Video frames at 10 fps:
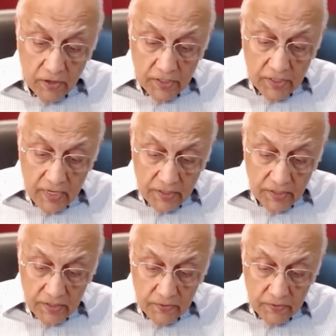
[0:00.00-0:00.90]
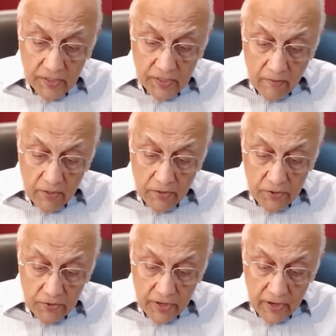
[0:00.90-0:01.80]
the Lord says, 1 Samuel
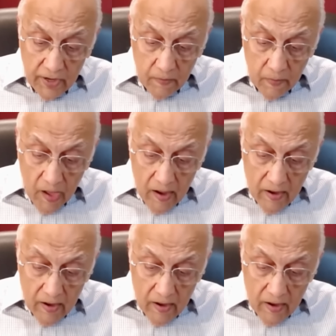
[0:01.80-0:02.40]
2:30,